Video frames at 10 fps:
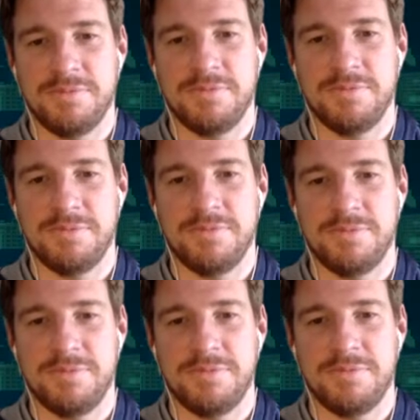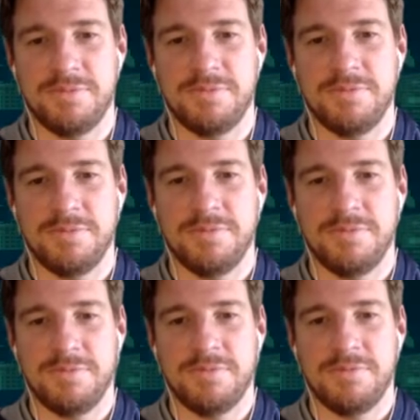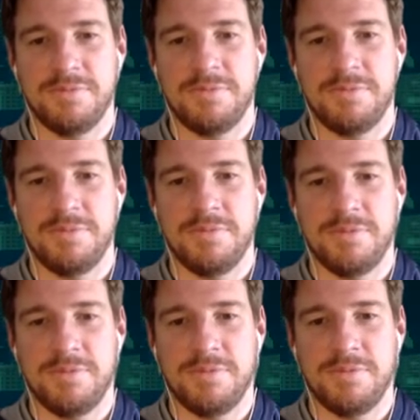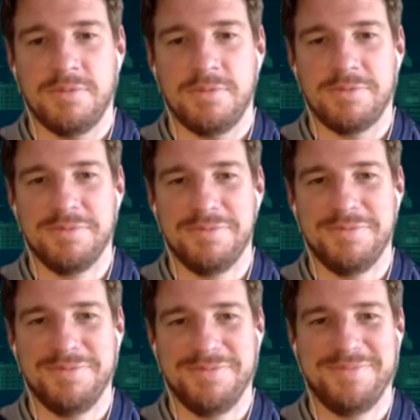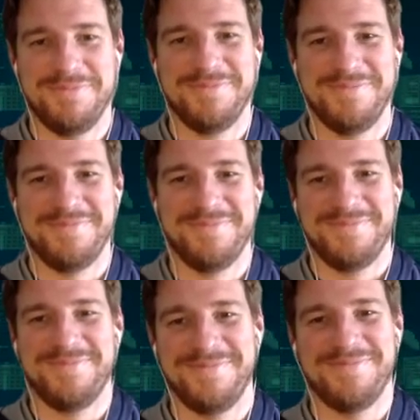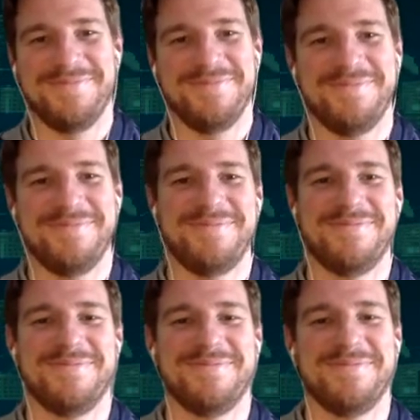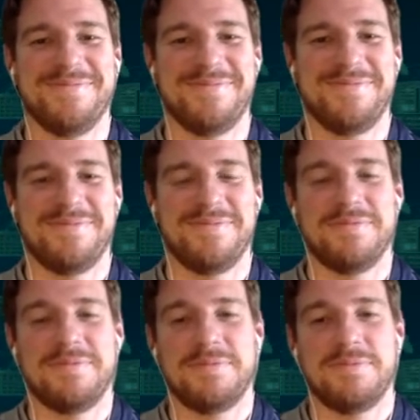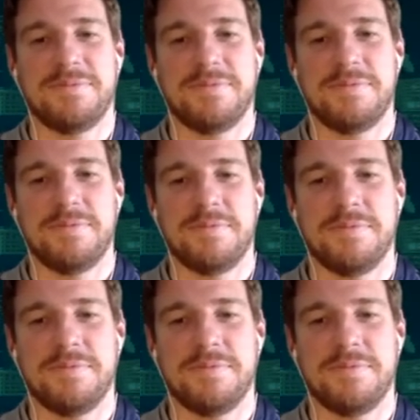This person isn't speaking.